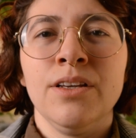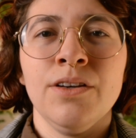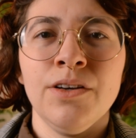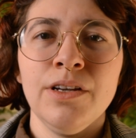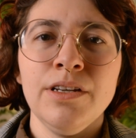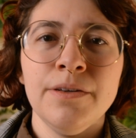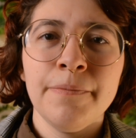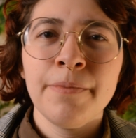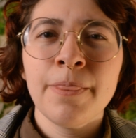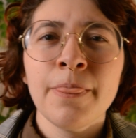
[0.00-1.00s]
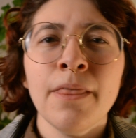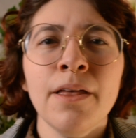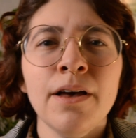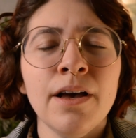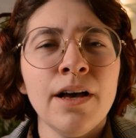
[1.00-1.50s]
Good.
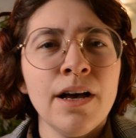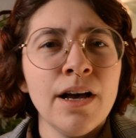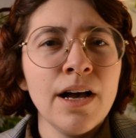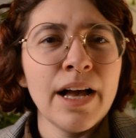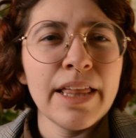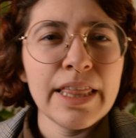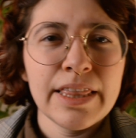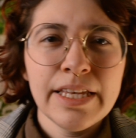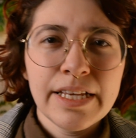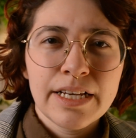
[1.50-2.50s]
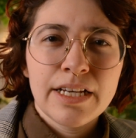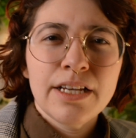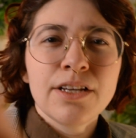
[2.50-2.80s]
I think